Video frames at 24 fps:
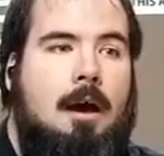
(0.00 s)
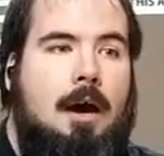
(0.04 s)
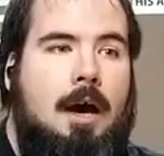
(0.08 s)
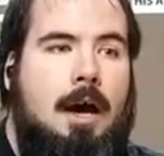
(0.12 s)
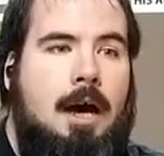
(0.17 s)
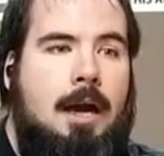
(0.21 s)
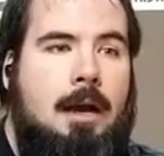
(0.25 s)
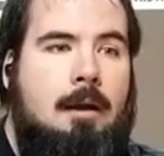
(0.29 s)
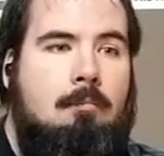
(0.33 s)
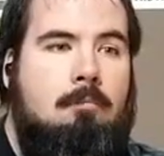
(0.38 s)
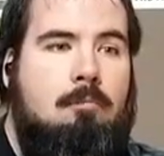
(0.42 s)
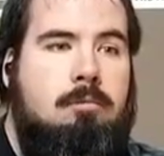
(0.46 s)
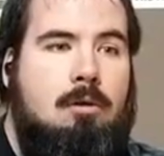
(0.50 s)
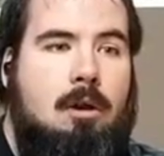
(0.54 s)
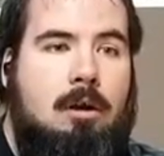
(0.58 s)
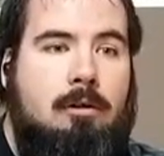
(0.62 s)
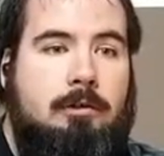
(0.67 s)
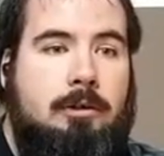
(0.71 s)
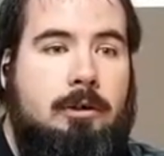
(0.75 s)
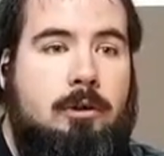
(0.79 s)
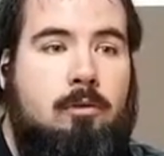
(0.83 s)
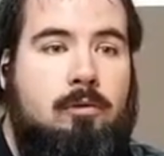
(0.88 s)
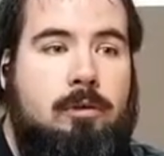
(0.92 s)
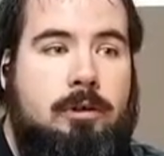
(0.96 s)
I'm
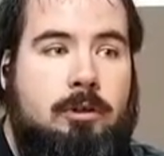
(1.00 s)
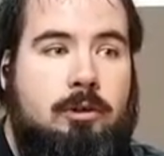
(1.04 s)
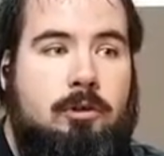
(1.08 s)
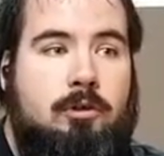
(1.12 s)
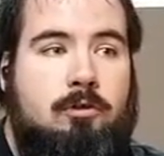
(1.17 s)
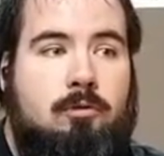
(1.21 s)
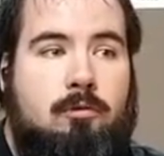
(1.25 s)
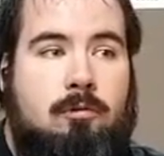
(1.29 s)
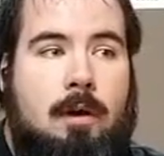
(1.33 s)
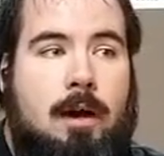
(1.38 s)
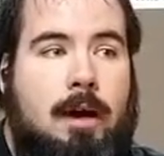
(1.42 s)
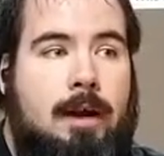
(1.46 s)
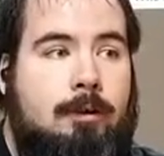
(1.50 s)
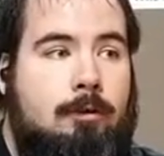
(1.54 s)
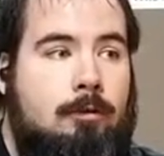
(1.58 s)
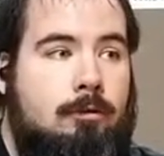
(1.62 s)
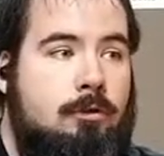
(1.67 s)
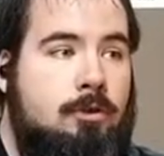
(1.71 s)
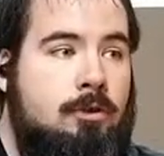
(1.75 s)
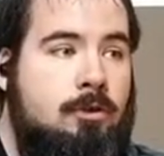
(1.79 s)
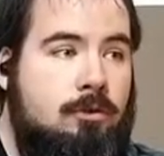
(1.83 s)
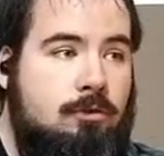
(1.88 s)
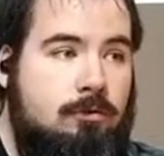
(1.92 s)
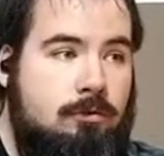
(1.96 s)
probably going to either
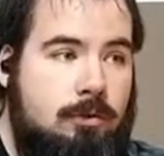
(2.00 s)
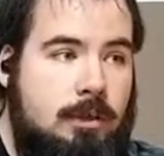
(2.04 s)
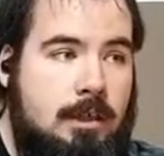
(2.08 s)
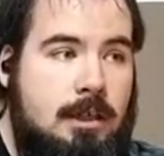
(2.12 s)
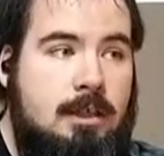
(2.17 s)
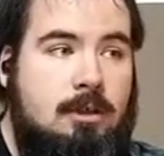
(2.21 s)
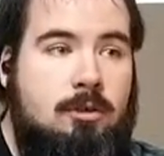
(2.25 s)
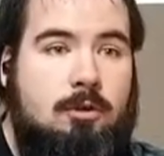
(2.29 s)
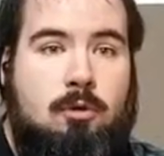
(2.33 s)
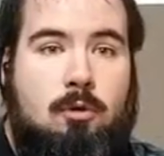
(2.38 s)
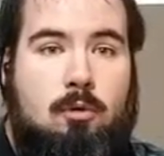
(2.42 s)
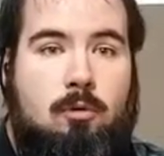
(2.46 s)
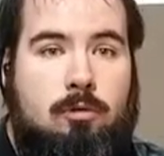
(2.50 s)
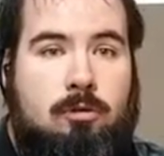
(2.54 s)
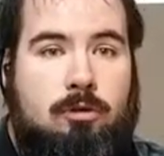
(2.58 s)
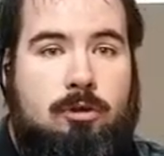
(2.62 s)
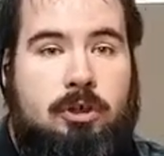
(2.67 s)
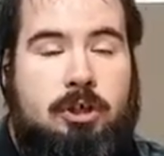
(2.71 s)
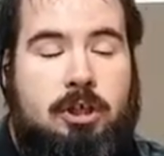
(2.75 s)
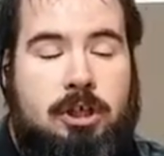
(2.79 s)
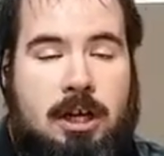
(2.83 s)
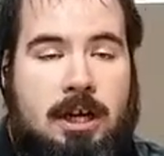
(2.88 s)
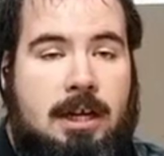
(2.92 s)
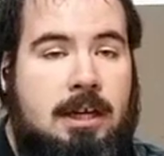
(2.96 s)
delete or
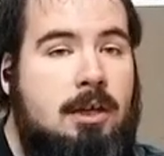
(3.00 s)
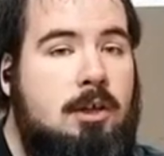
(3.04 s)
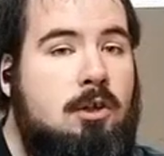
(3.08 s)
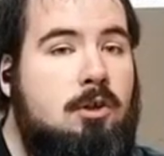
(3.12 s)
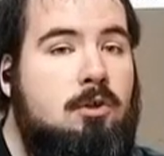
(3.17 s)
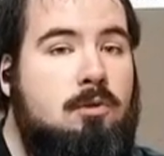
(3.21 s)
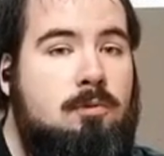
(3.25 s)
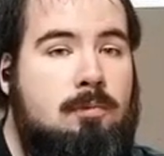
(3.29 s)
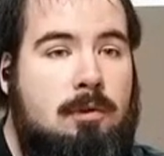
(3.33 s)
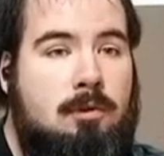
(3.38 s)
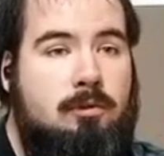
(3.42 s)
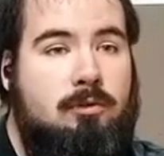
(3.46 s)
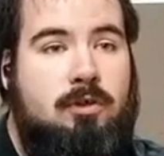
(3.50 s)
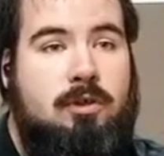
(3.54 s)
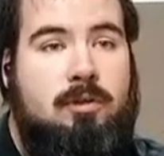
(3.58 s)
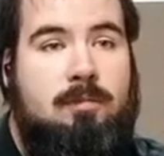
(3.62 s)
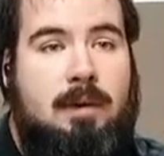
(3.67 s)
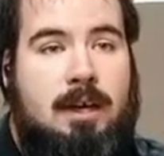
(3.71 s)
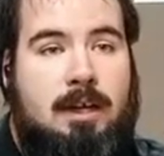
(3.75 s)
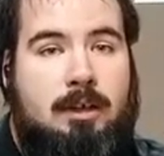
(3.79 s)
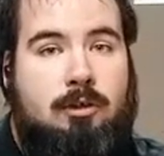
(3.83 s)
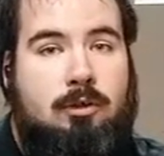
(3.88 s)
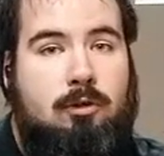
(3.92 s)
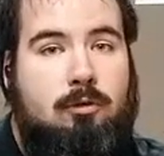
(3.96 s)
change most of
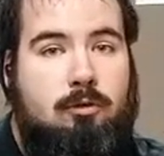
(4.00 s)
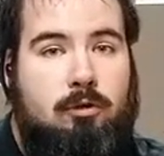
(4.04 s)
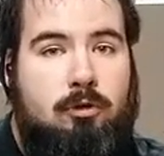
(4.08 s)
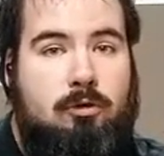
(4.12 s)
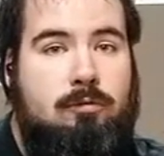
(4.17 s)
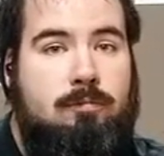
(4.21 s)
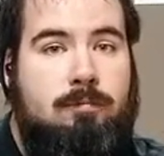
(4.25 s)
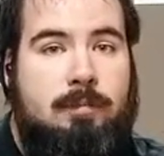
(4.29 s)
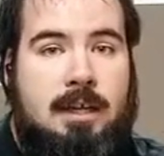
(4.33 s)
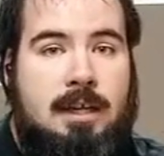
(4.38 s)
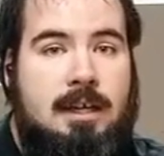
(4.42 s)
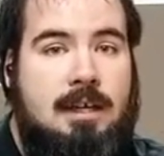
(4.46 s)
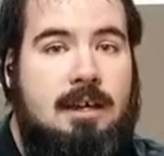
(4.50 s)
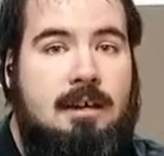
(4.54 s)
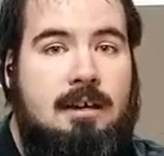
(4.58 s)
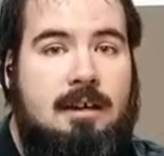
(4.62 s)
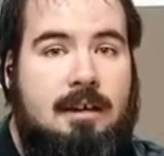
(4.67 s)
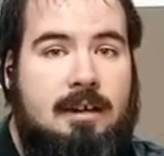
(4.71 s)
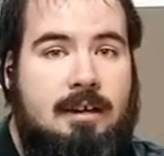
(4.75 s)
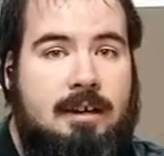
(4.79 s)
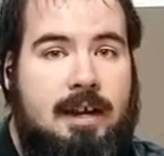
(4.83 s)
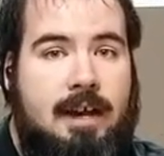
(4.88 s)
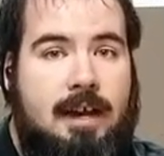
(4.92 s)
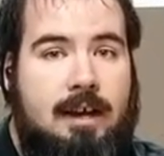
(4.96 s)
my social media
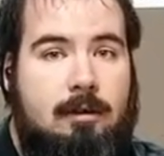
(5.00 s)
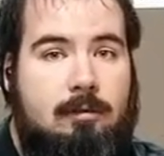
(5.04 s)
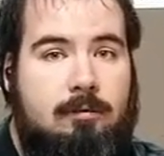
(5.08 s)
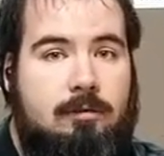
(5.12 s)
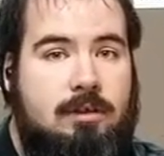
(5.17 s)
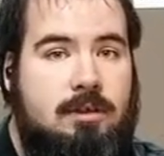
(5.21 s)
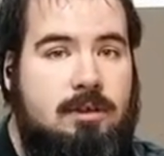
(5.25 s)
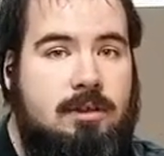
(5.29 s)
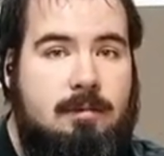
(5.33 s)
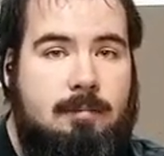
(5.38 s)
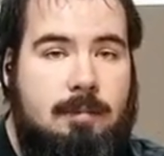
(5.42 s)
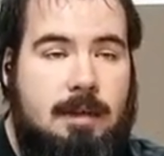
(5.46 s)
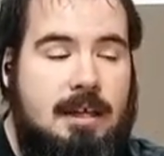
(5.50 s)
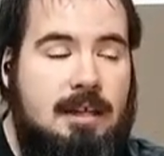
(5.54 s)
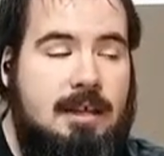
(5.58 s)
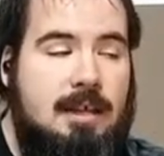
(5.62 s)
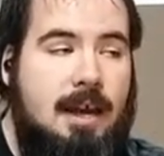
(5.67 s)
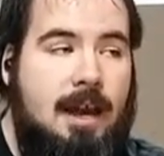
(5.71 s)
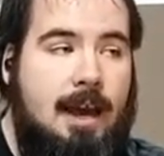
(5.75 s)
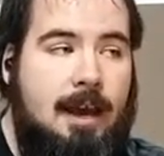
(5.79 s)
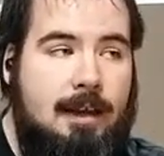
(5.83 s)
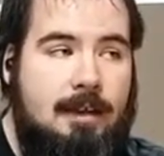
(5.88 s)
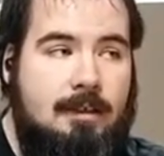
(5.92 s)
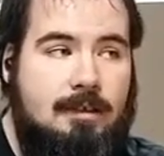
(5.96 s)
accounts to be
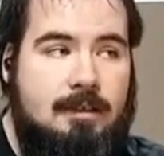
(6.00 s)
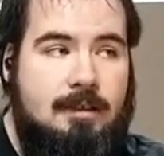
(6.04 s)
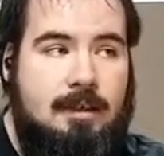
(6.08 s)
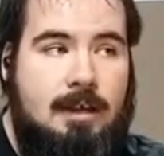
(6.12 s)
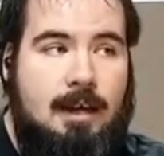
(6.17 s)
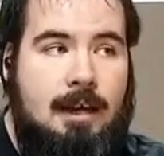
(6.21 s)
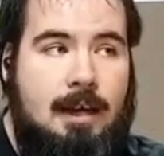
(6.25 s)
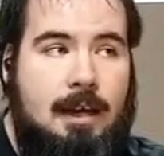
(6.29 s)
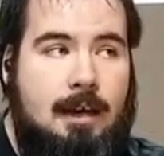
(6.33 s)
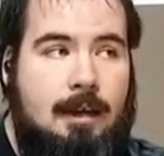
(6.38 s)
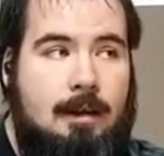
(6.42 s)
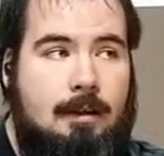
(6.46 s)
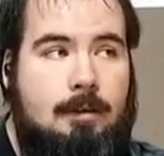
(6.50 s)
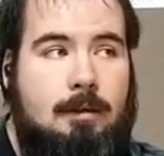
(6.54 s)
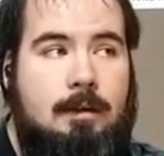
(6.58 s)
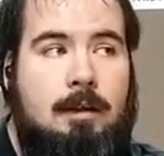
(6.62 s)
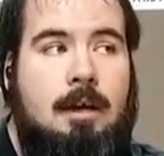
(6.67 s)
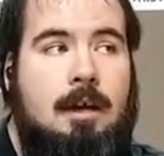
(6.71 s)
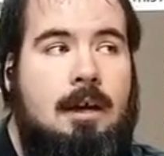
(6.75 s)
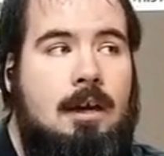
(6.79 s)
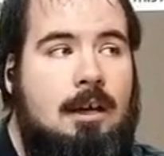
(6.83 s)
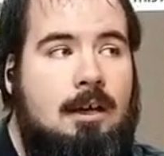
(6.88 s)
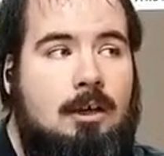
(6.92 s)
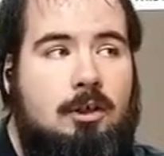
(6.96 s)
that, and
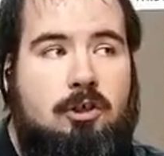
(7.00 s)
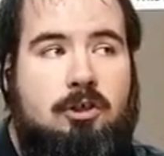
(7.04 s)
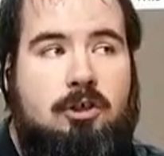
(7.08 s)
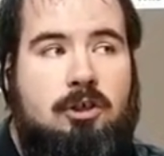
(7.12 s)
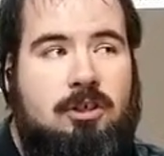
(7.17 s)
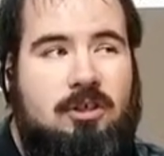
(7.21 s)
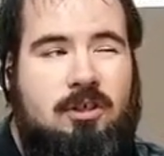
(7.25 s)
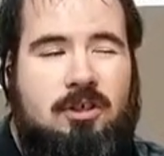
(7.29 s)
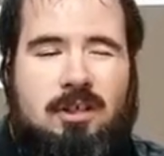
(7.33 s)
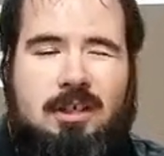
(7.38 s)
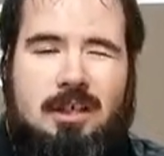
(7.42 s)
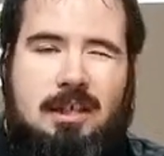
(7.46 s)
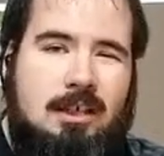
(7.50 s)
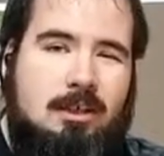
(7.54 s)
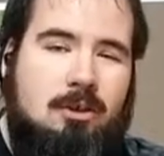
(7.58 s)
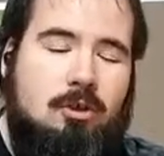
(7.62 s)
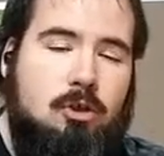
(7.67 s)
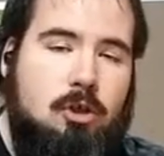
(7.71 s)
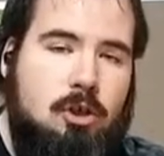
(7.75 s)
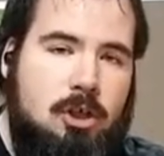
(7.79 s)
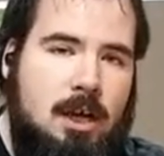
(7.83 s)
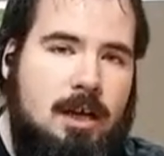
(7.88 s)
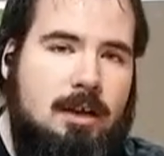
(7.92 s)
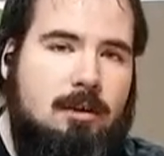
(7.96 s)
just in
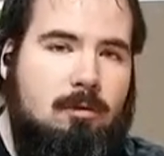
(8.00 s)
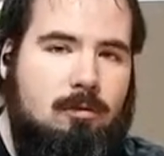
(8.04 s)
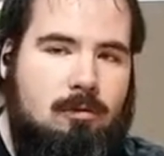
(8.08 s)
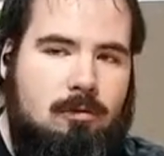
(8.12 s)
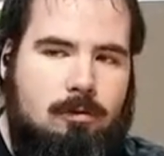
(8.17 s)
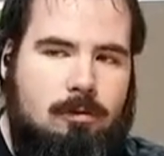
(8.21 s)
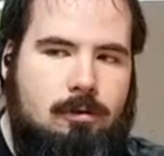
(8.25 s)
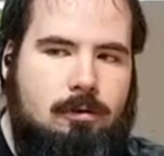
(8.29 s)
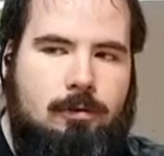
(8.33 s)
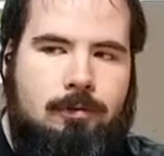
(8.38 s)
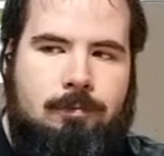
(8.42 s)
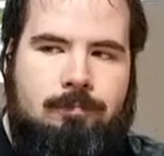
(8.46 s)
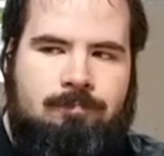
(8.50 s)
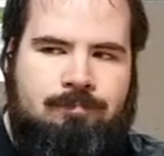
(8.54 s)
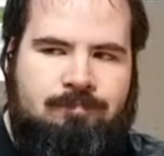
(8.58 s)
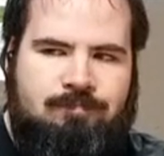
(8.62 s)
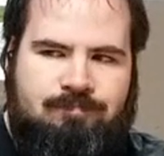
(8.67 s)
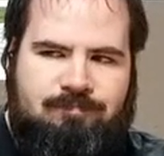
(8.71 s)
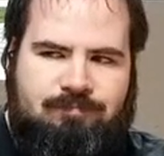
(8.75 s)
general,